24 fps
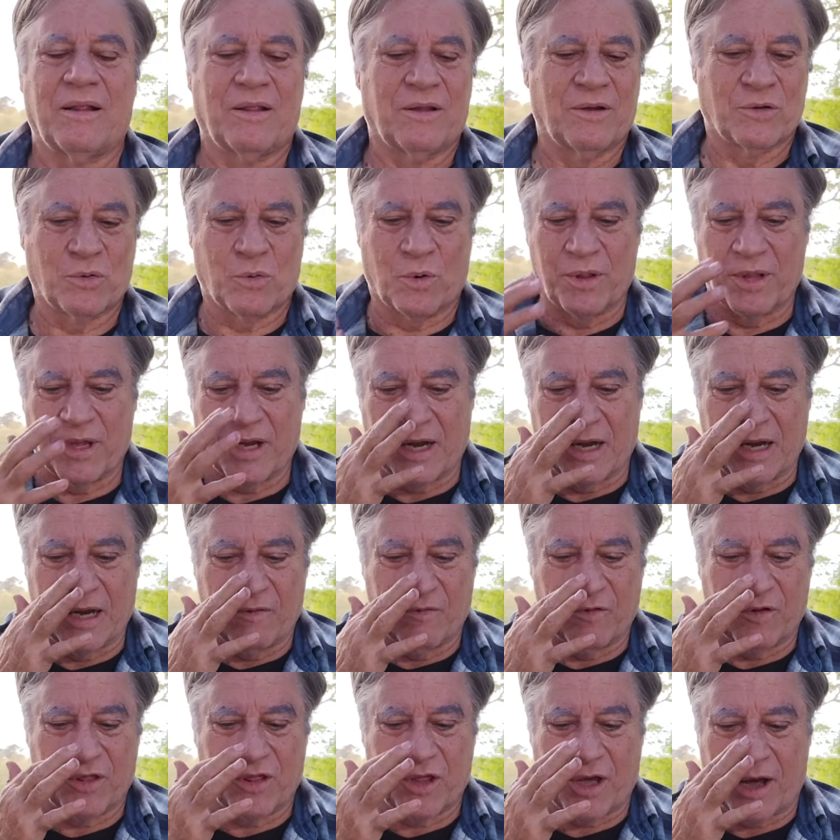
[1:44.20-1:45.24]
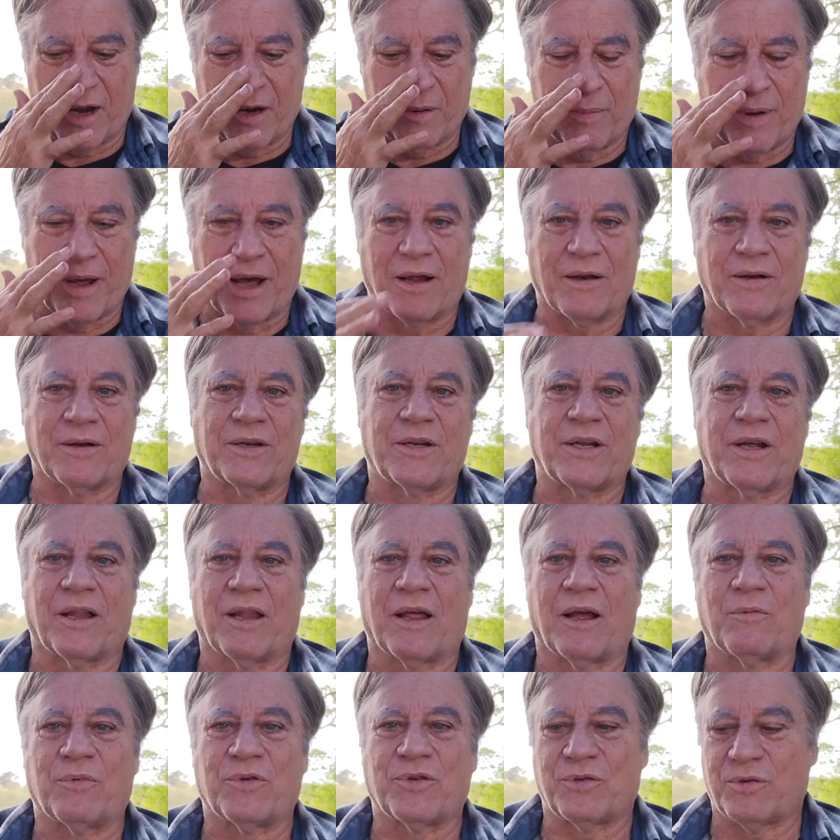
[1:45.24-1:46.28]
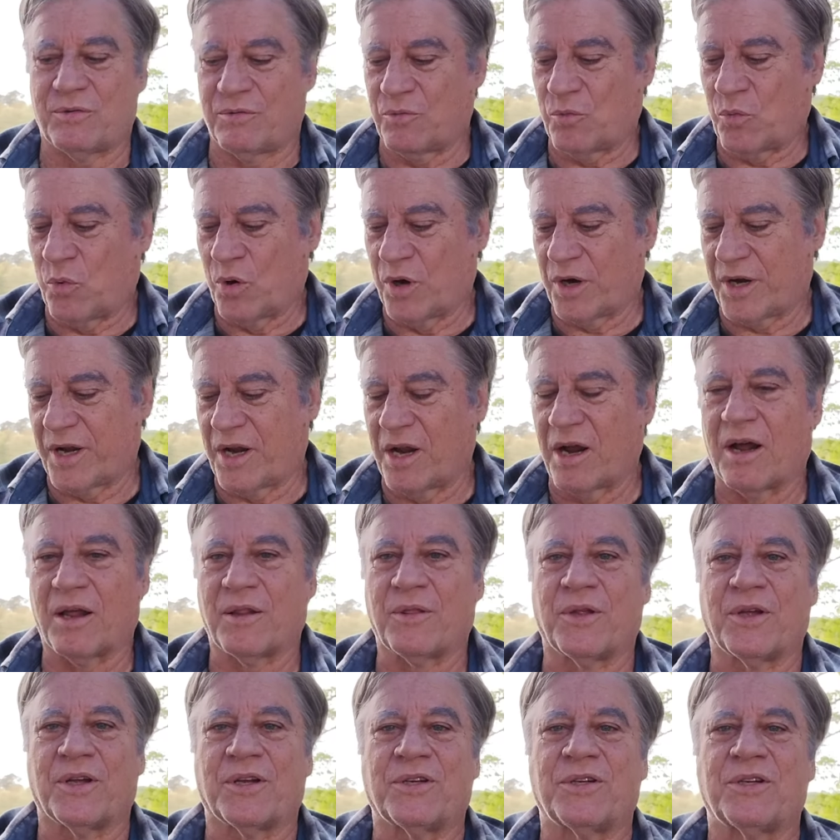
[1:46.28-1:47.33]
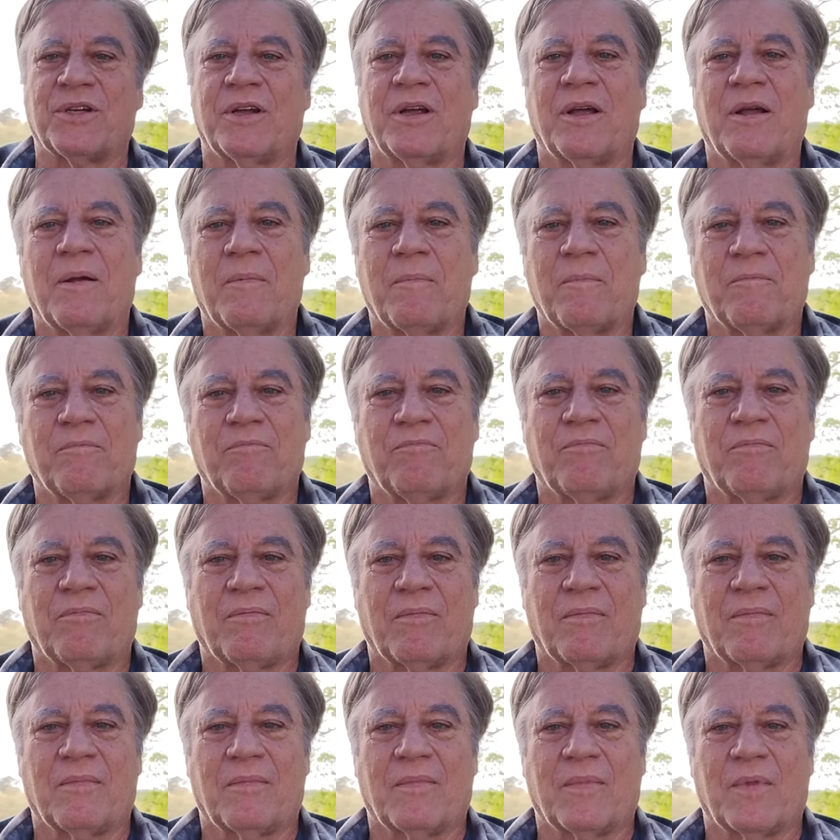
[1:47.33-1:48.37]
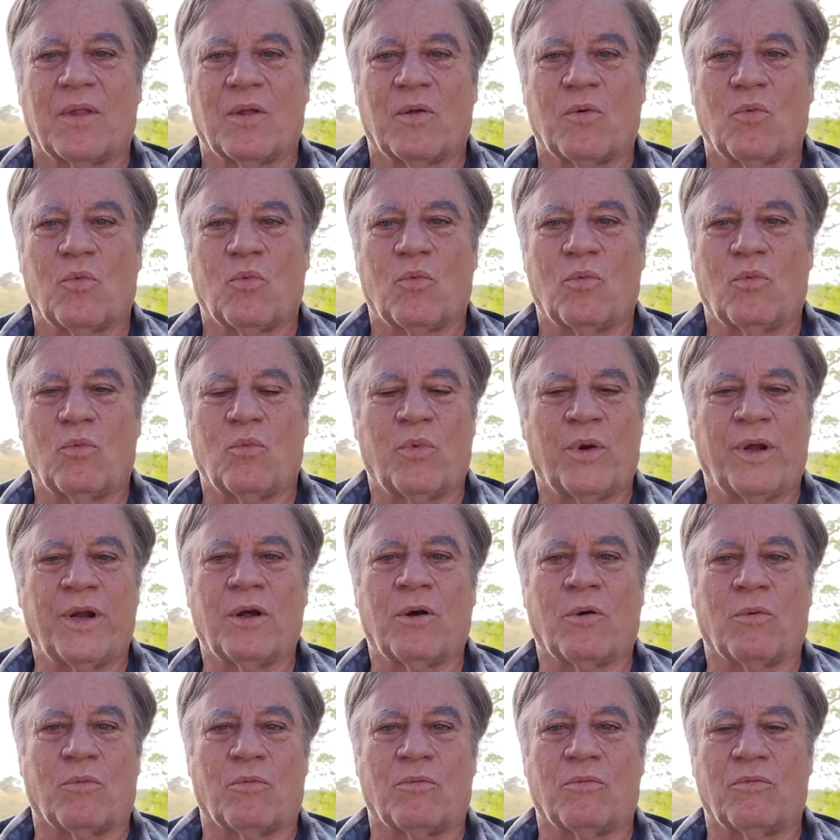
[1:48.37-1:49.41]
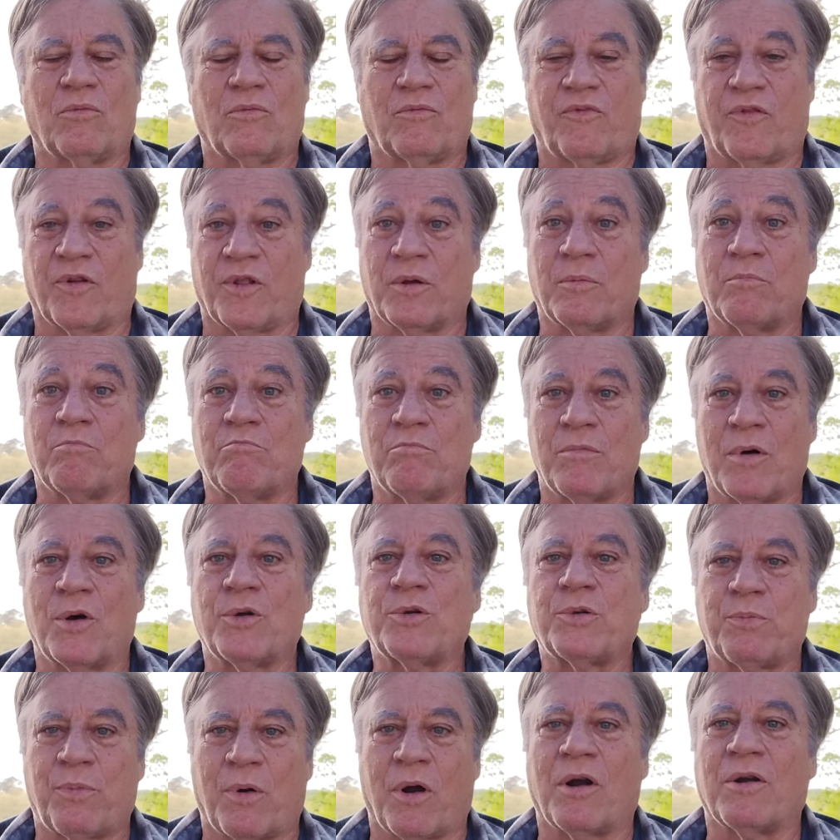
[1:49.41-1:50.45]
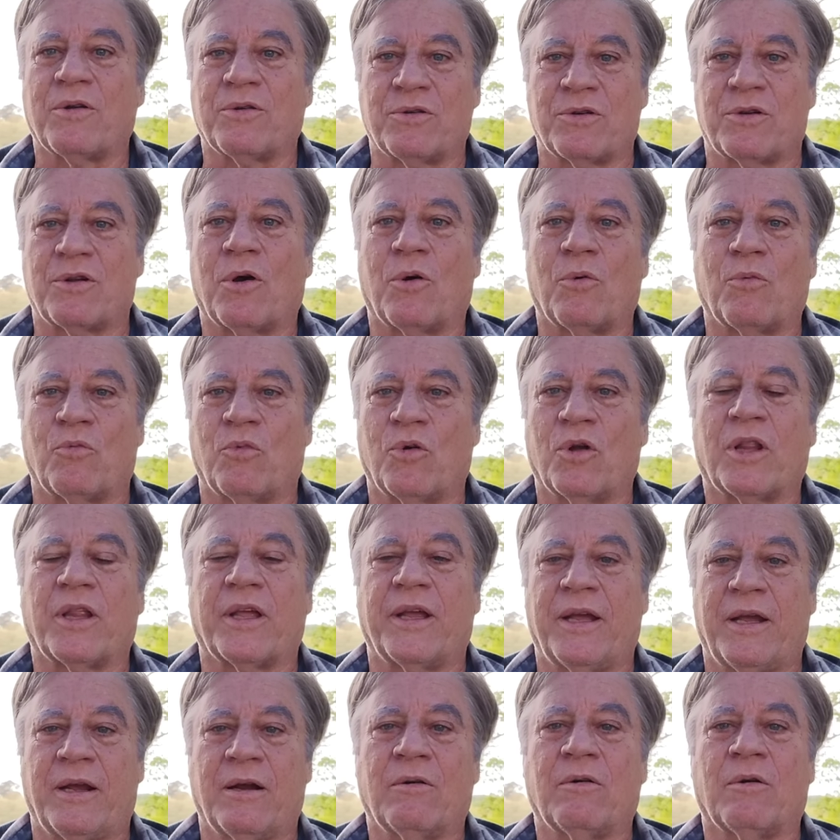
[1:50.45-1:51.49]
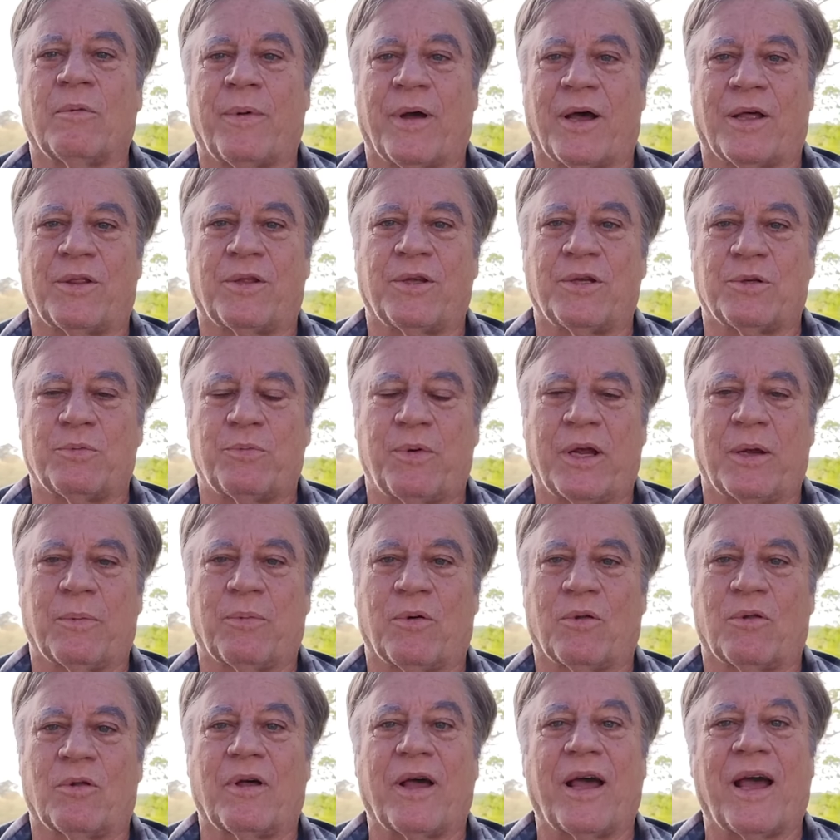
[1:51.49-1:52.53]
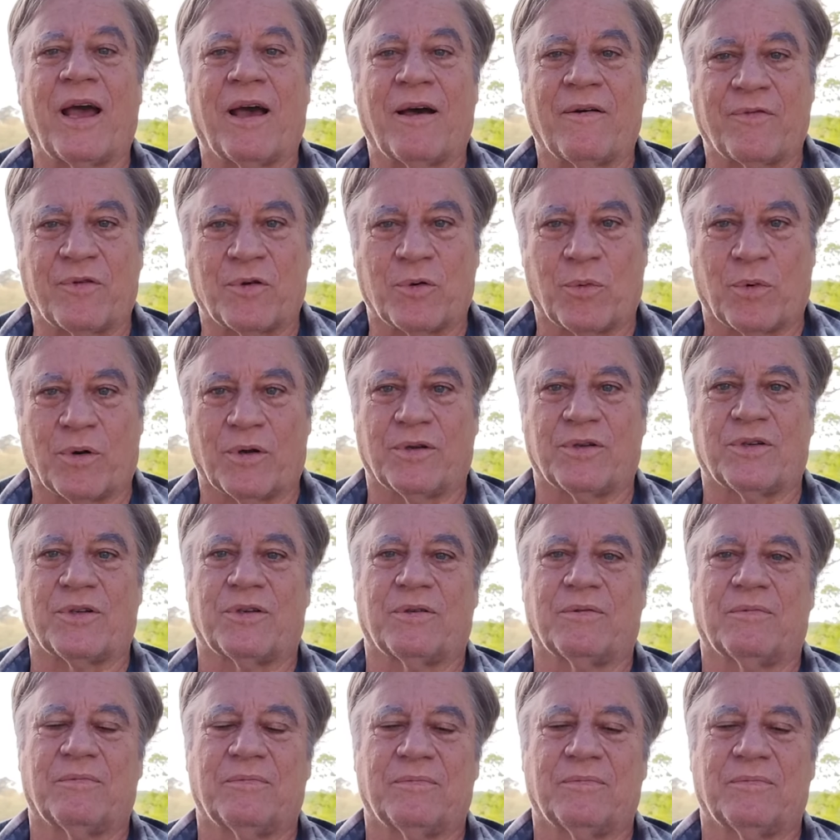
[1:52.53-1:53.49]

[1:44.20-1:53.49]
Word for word: there's one thing I never thought about until I was working on this. We don't, for the most part, don't really hear about these people afterwards.